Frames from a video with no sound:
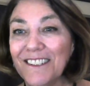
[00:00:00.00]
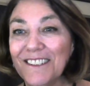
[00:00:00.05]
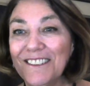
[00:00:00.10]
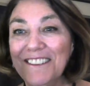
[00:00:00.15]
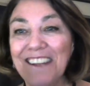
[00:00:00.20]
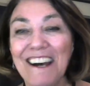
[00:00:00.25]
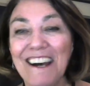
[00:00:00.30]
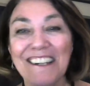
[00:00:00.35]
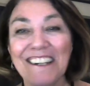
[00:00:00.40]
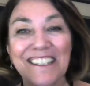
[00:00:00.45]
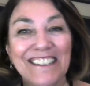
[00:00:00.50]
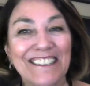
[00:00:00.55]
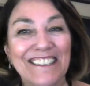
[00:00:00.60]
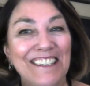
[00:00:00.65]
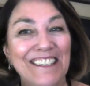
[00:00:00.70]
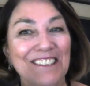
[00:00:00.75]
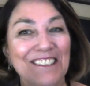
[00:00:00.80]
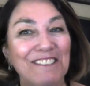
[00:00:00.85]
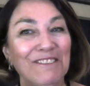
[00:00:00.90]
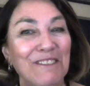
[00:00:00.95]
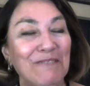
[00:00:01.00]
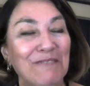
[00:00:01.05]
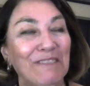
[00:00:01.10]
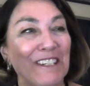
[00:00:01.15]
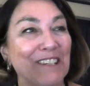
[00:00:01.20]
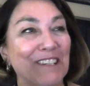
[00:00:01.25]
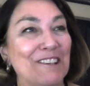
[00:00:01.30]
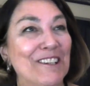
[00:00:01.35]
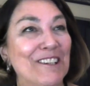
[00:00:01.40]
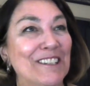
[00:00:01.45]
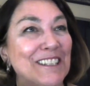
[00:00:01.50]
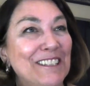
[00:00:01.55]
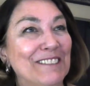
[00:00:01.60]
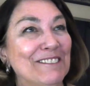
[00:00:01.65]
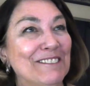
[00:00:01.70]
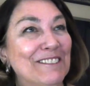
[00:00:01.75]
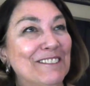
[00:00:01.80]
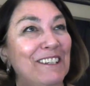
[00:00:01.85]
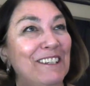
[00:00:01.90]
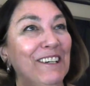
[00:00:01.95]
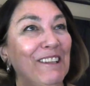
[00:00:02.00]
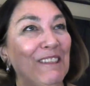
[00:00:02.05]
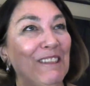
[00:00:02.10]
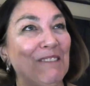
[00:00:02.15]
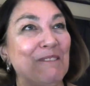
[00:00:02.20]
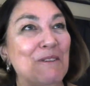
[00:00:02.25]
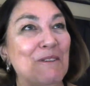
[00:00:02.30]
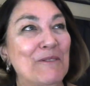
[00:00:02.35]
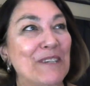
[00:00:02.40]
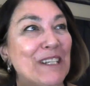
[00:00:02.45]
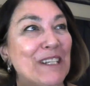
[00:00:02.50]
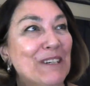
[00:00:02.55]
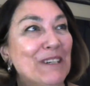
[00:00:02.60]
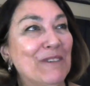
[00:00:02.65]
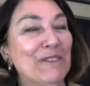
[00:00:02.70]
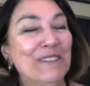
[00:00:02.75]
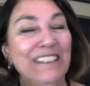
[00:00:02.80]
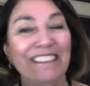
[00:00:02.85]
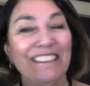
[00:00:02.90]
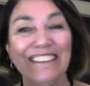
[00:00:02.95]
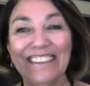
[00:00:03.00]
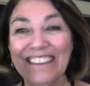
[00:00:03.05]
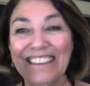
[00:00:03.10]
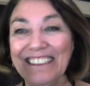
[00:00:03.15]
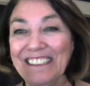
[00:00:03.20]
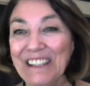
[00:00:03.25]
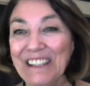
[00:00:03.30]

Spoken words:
nagasen is what we call it, throwing coins in